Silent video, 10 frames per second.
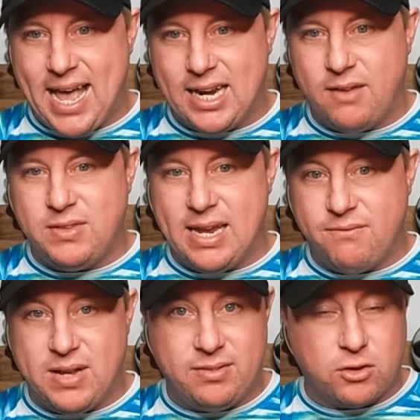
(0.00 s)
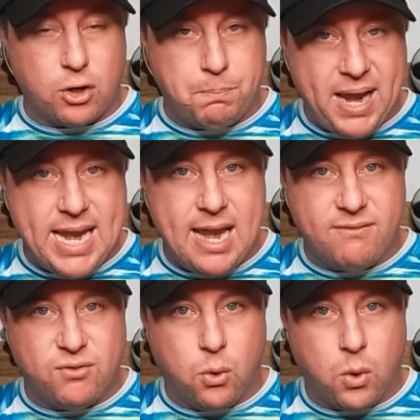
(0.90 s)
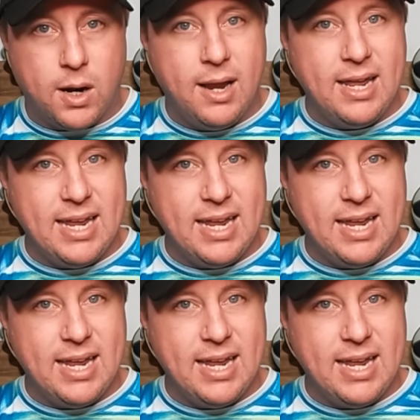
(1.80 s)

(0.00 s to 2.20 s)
out of the event that they're paying for